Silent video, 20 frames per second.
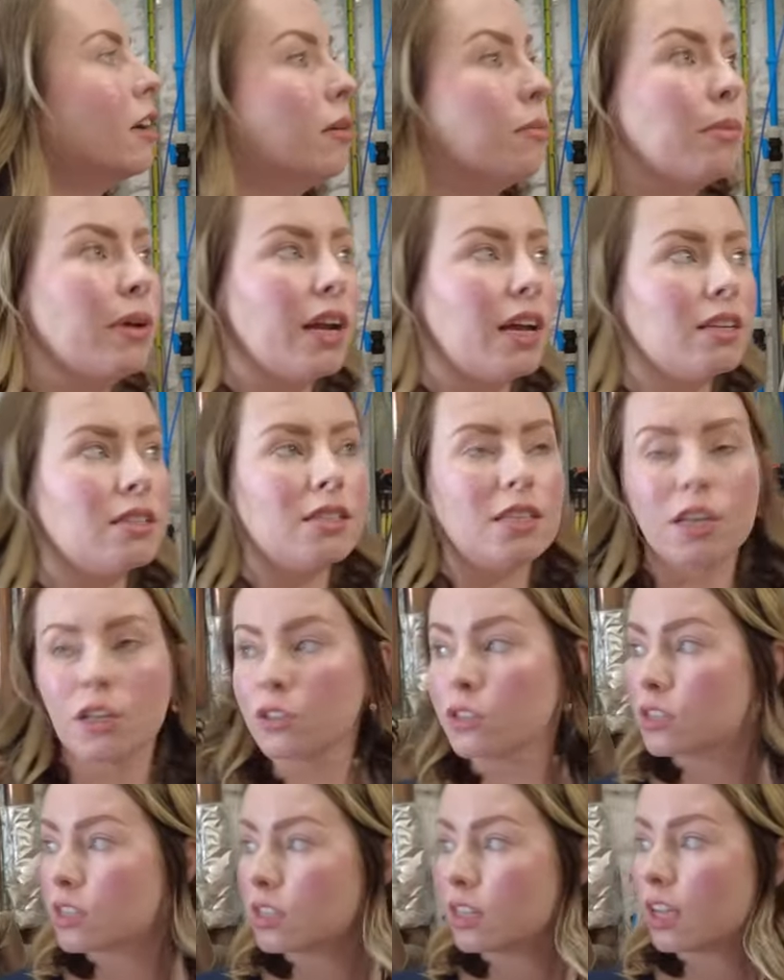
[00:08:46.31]
But it's
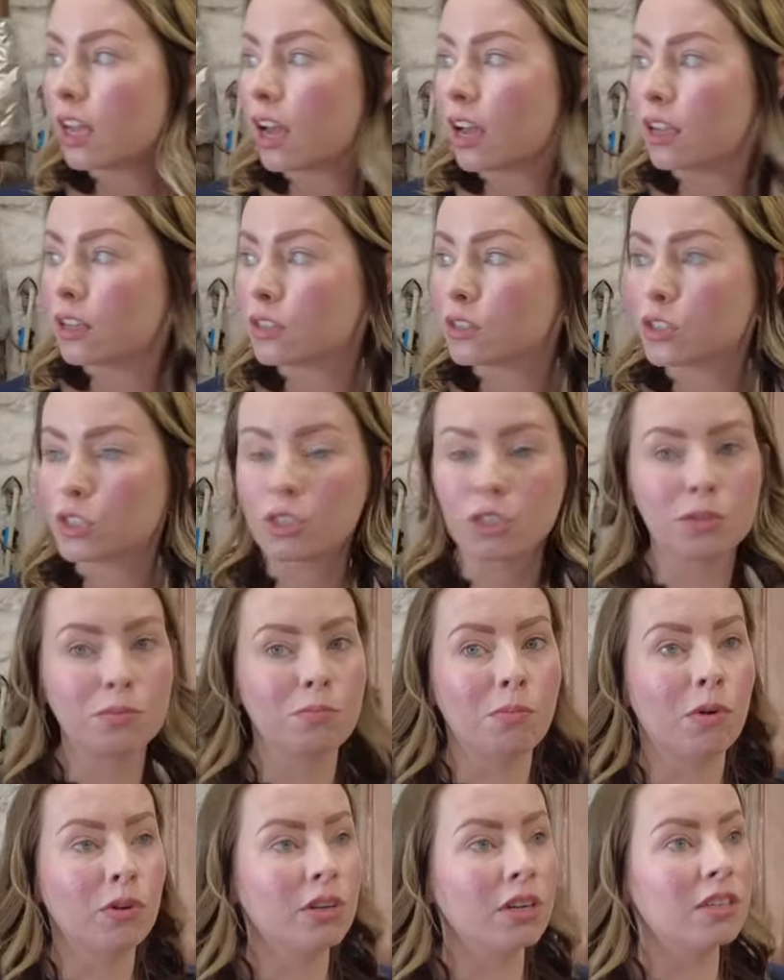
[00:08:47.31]
down to the guys just
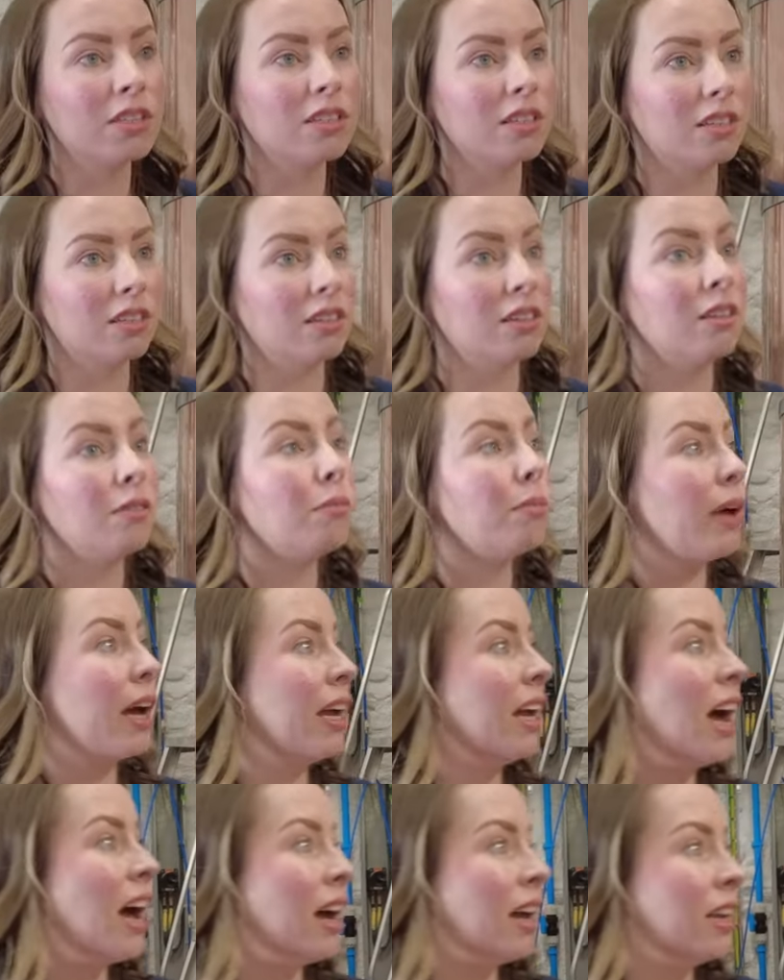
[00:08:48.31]
monitoring it
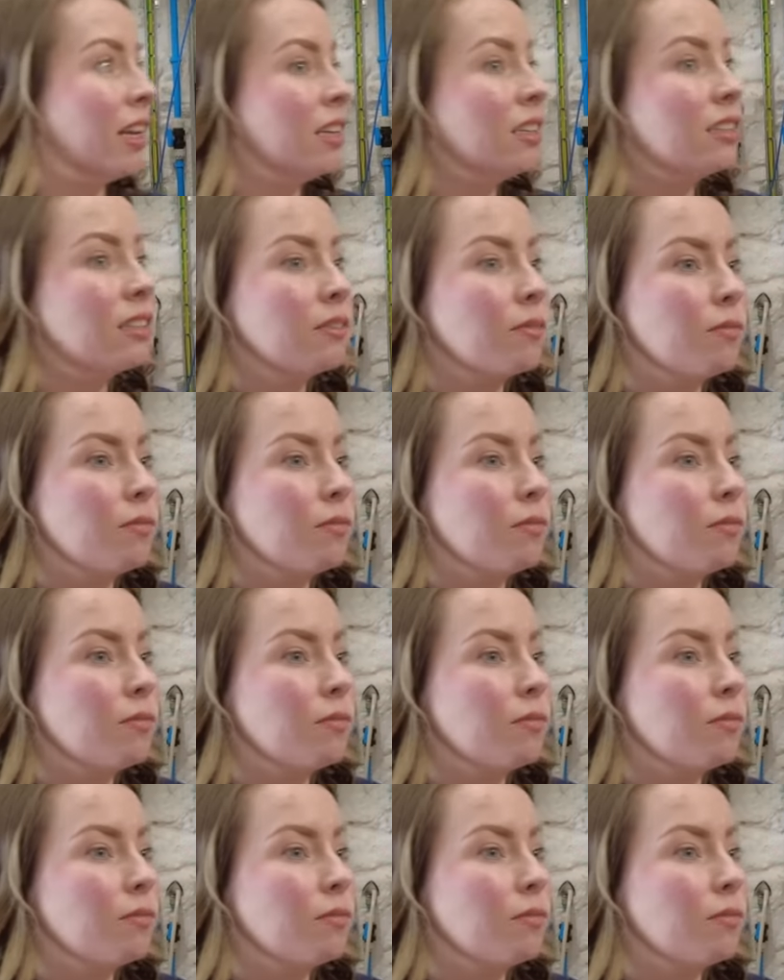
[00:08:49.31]
by eye.